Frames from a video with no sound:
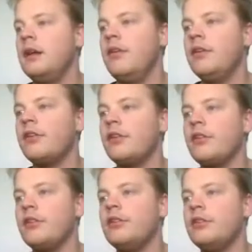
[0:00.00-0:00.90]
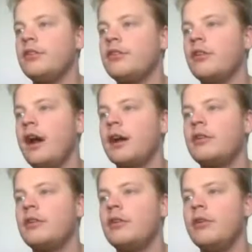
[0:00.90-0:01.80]
And this allows you to
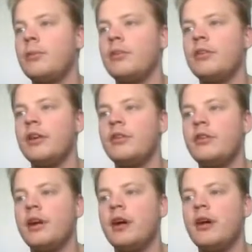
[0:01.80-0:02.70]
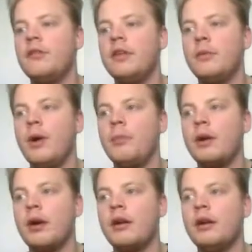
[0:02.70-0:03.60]
select who the presenter of the
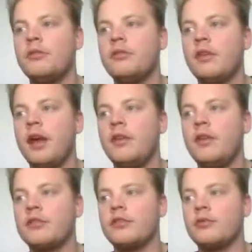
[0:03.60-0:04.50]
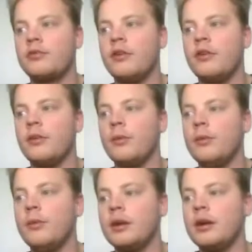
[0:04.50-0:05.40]
webinar is and the description of the
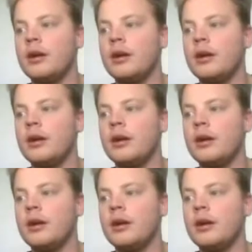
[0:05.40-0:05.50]
webinar.